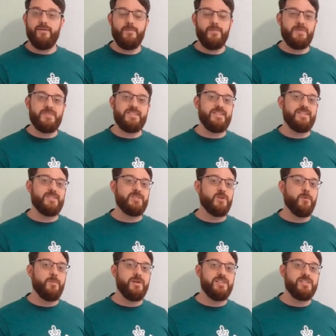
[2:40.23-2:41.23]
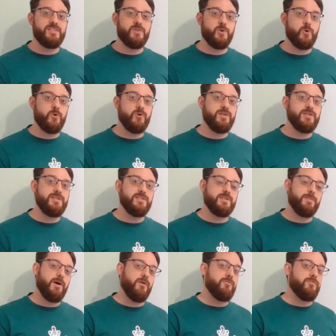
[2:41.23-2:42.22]
we see so many stories
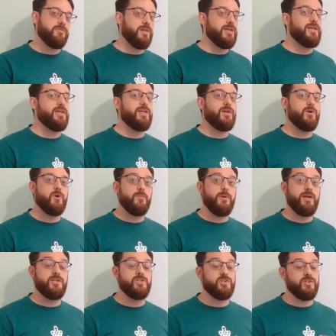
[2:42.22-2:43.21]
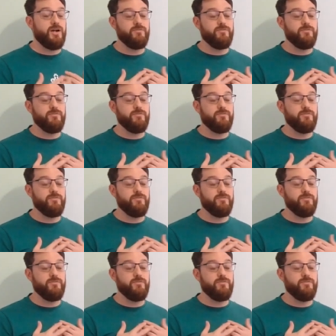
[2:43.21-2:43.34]
about flaky automation.